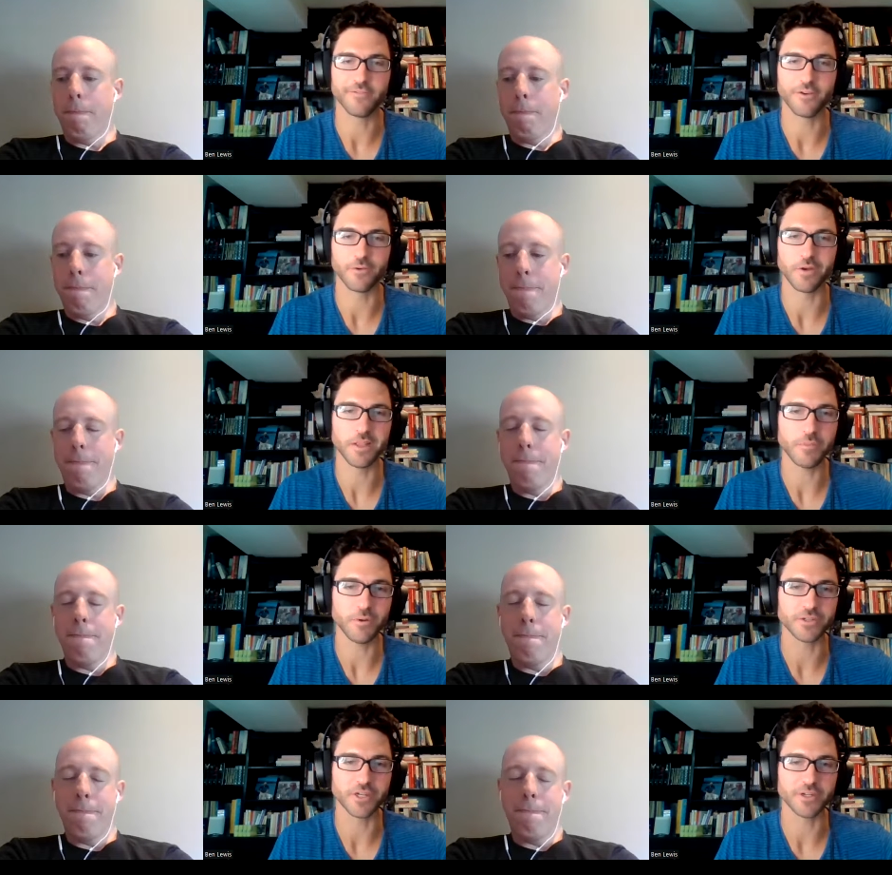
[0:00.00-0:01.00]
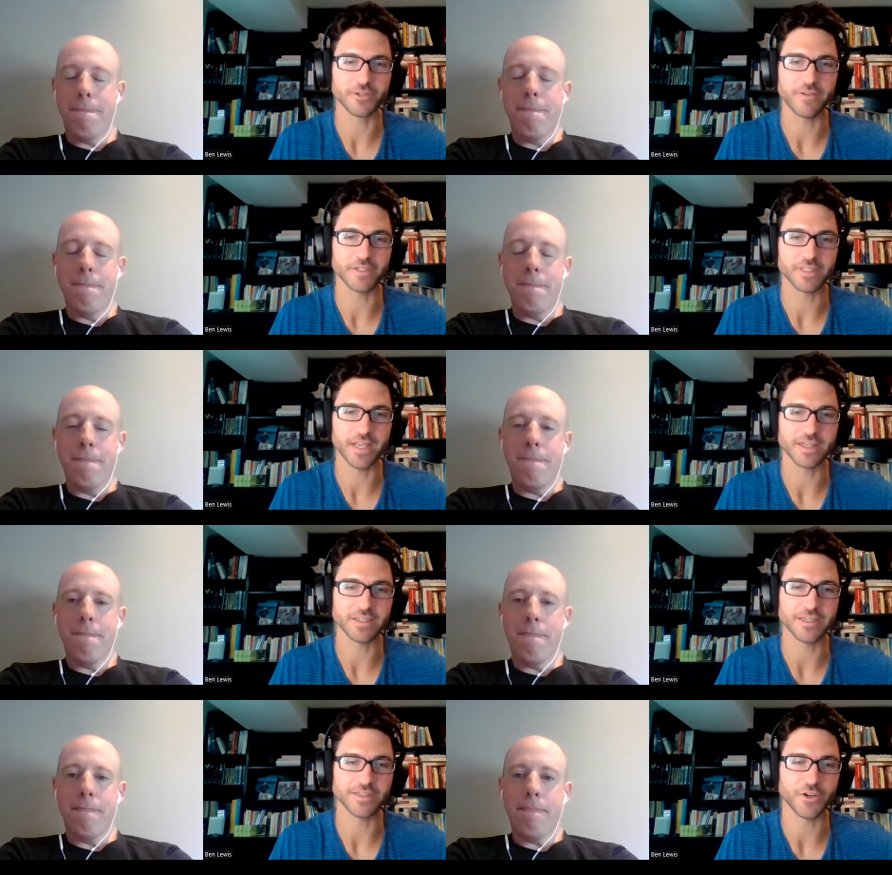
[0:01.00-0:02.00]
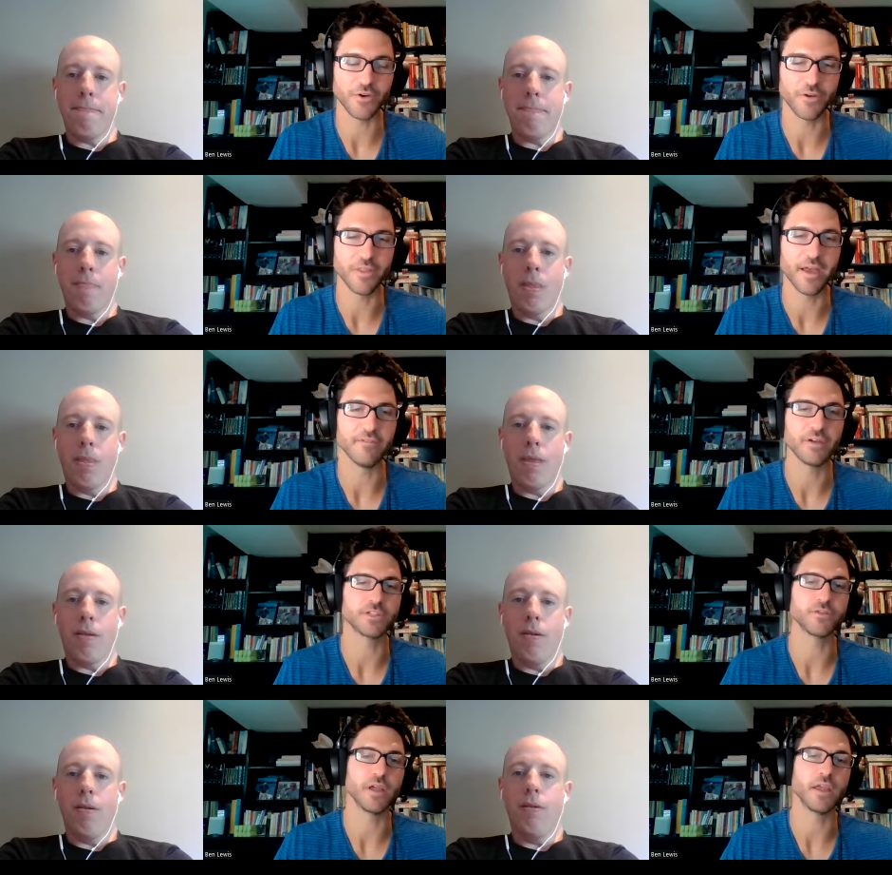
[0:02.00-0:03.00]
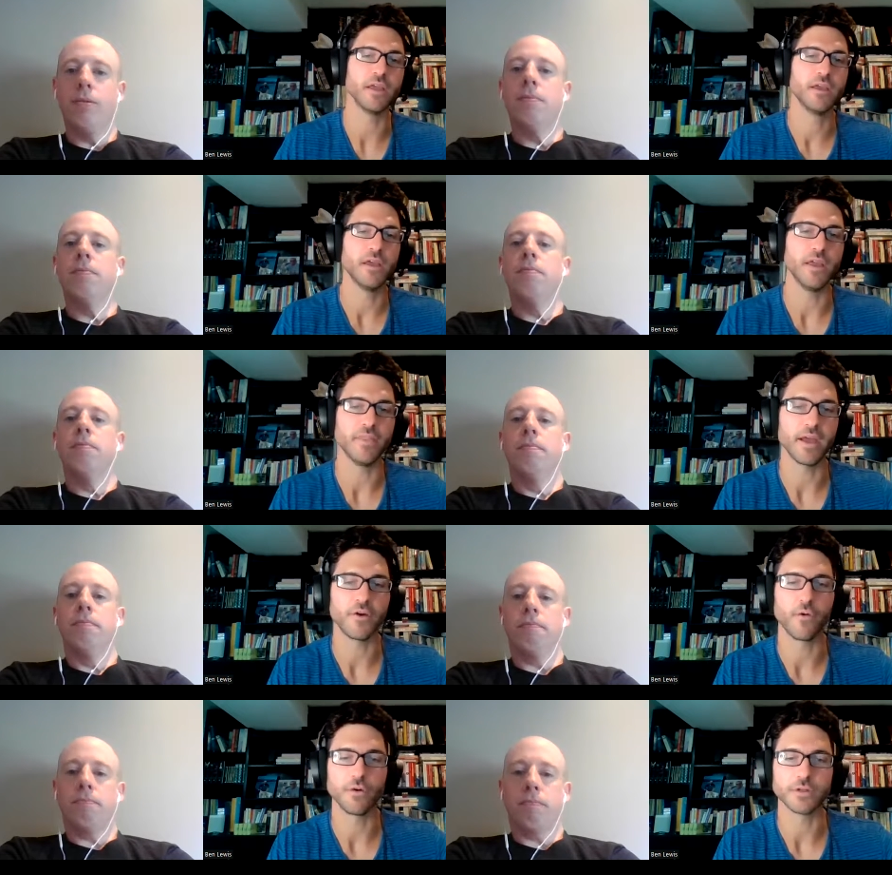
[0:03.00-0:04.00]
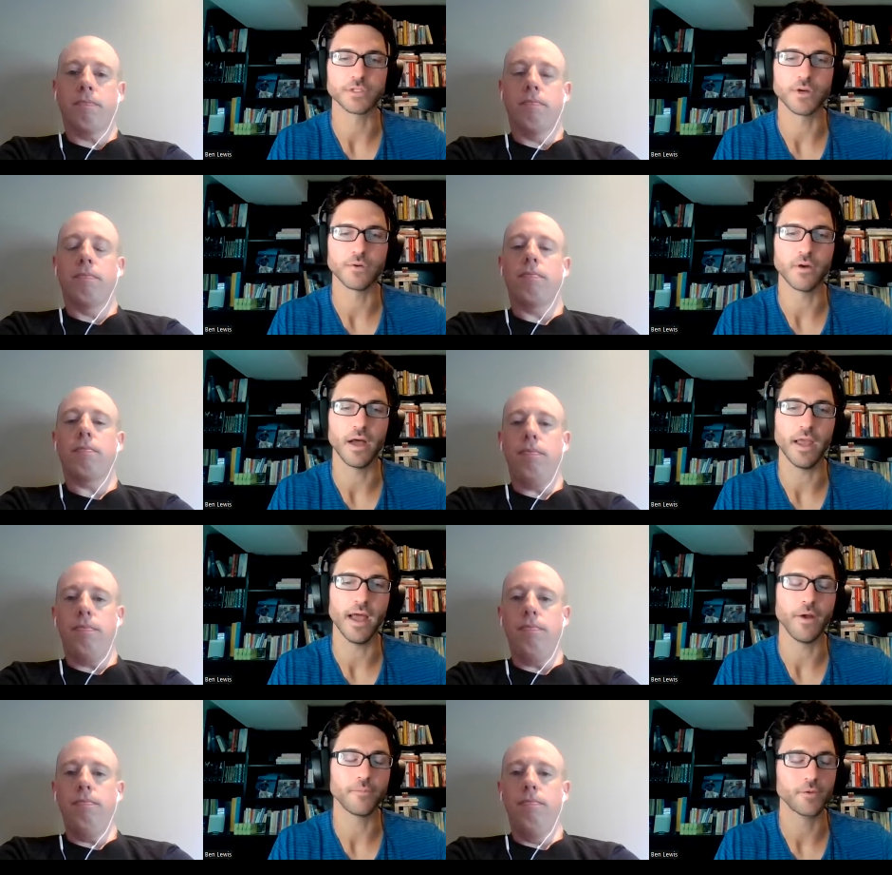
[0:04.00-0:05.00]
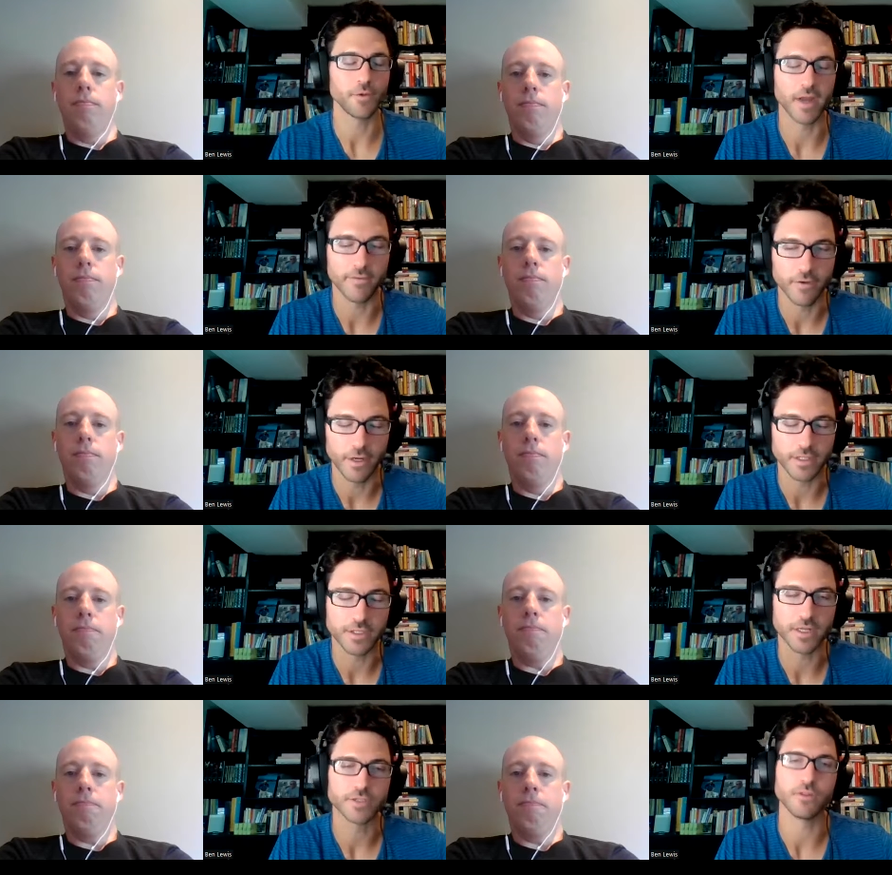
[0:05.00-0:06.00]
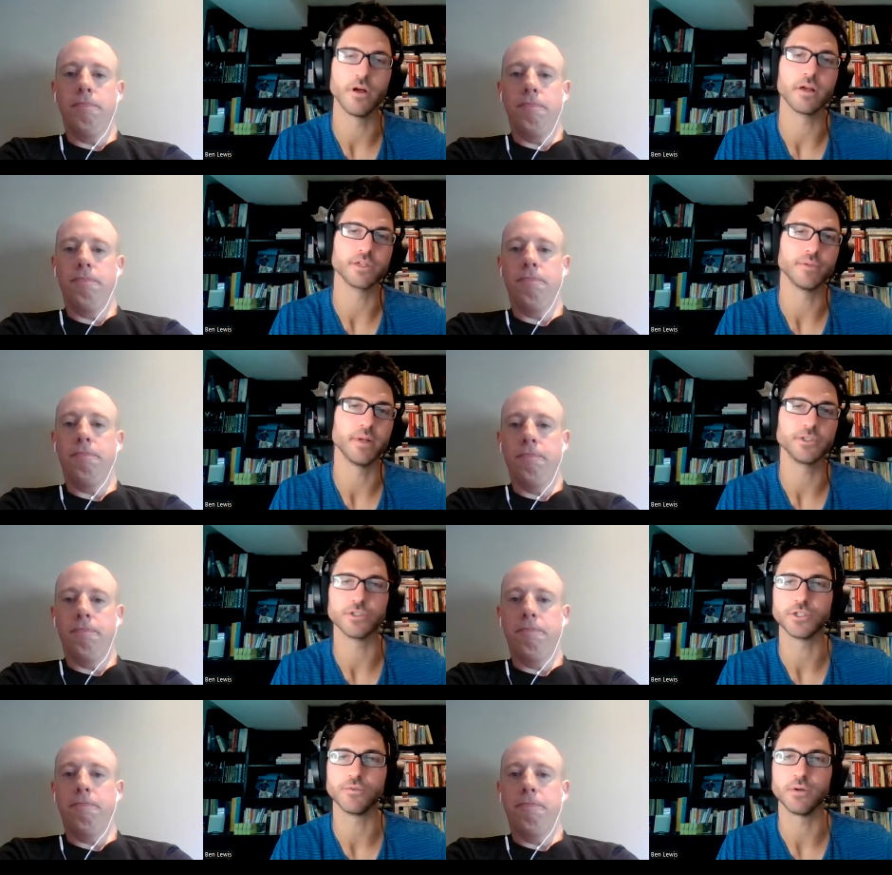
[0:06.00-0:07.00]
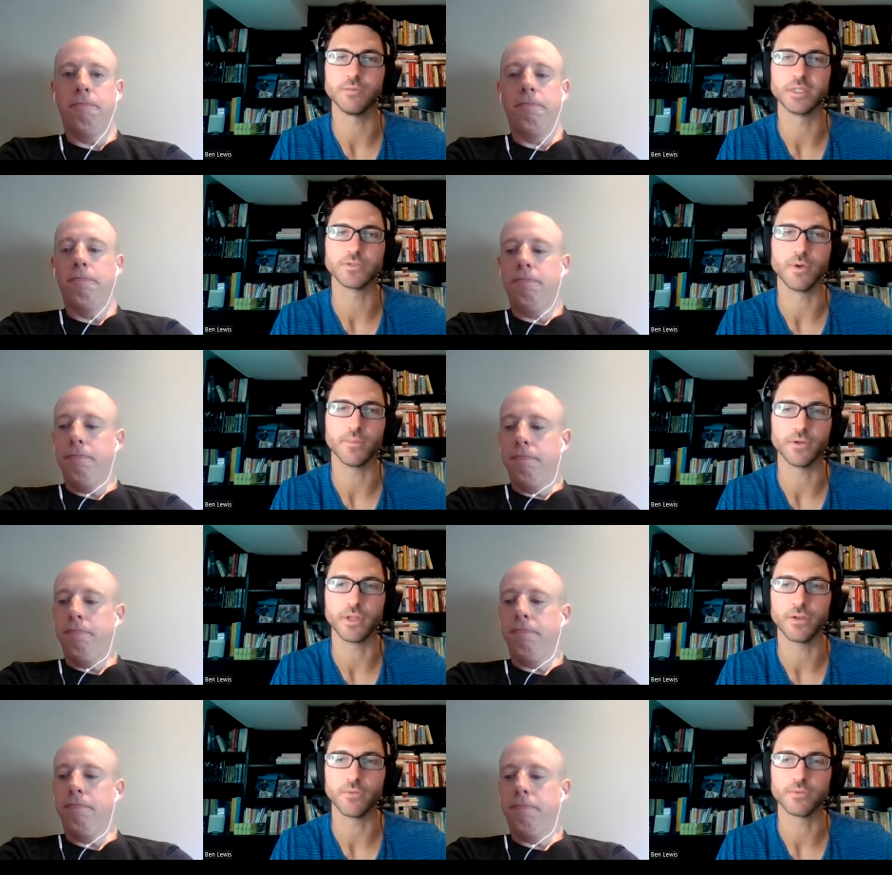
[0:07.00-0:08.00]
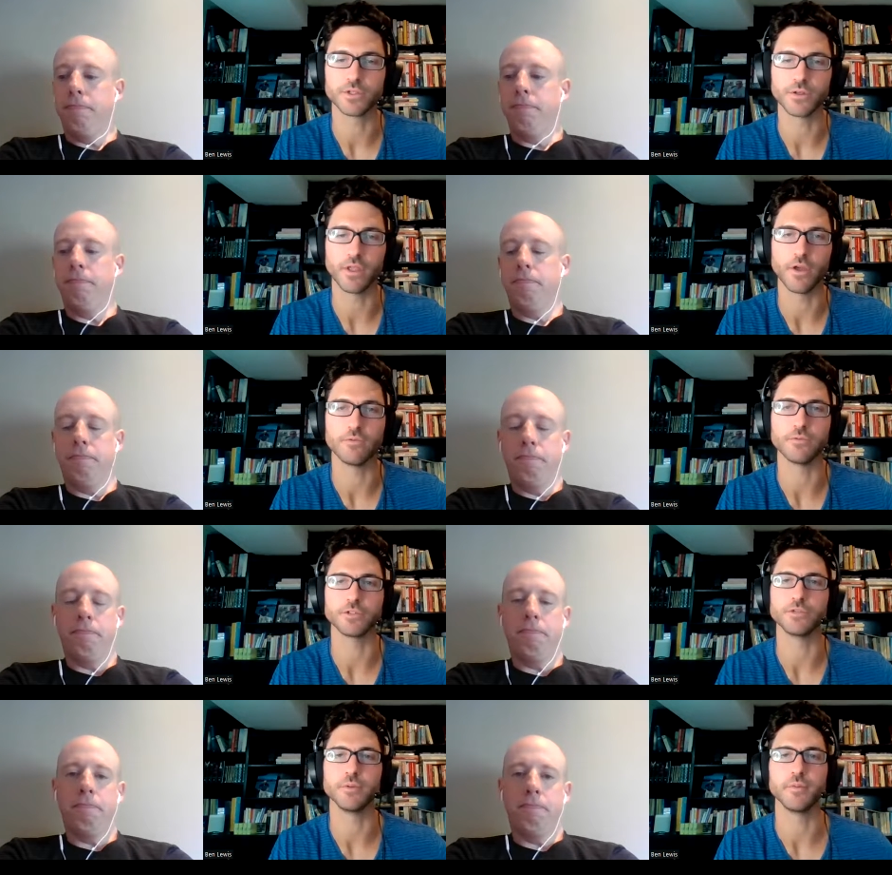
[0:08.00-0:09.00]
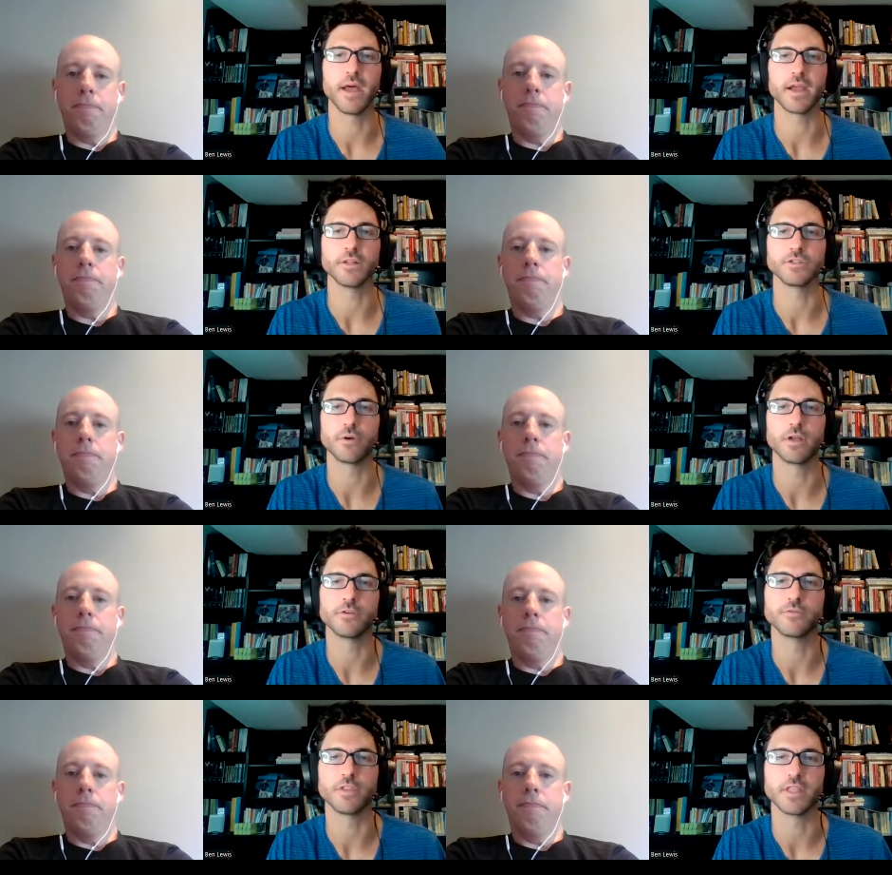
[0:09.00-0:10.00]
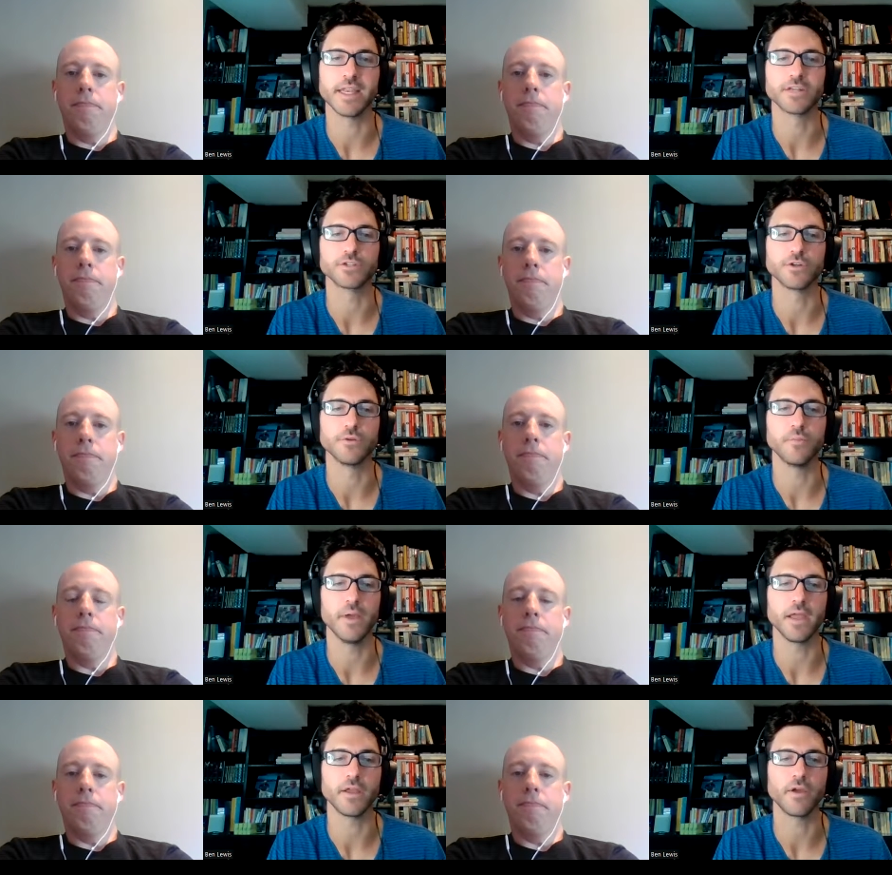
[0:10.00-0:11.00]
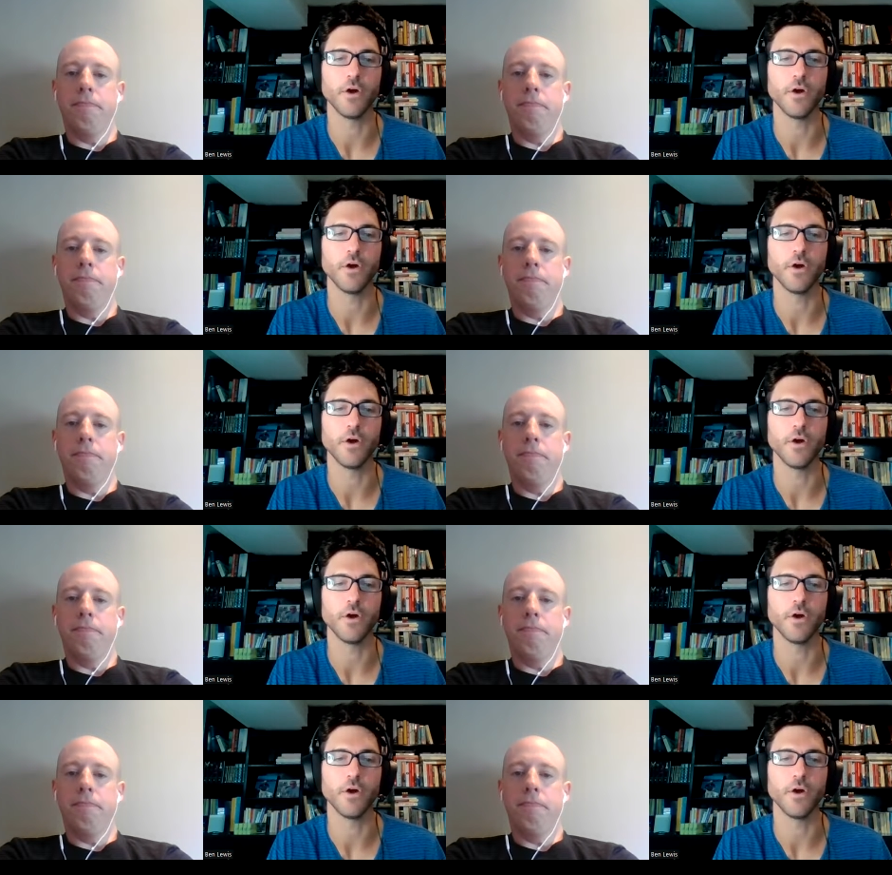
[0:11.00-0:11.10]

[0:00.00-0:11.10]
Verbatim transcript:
Speaker 1: effort, really pushing Trevisan to, to earn that victory in that quarter. So I, I, hope the recovery is not too long. As you mentioned, she will miss Wimbledon. Certainly hopeful she'll be back in Toronto for the National Bank